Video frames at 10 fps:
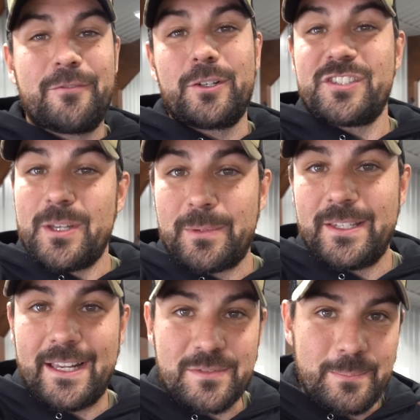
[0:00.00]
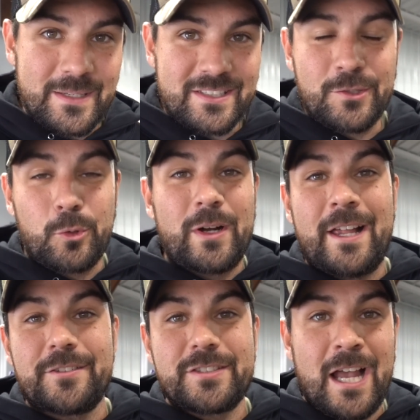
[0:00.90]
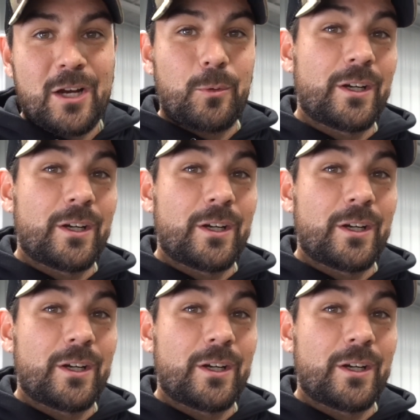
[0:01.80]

if there's something that's missing or out of stock we're